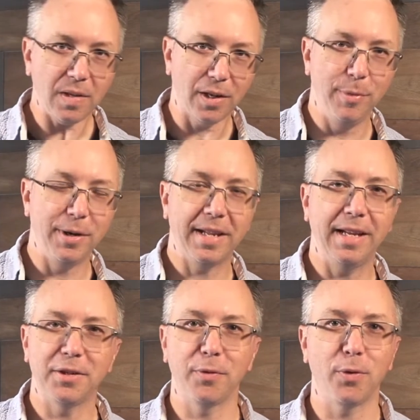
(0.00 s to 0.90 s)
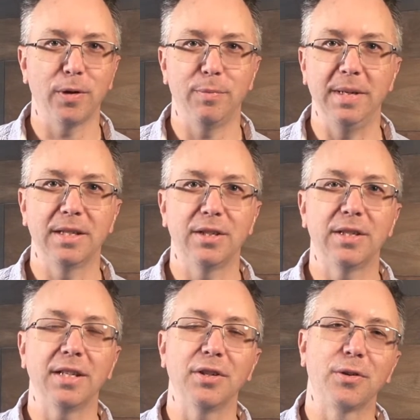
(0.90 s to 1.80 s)
Communication, of course, being
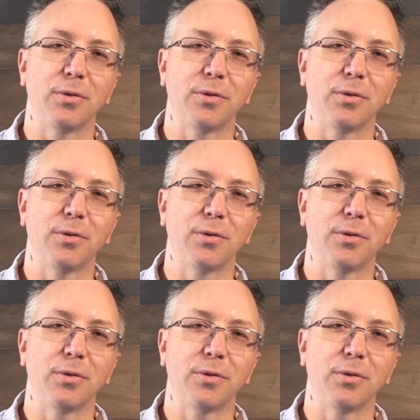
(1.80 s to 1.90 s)
such a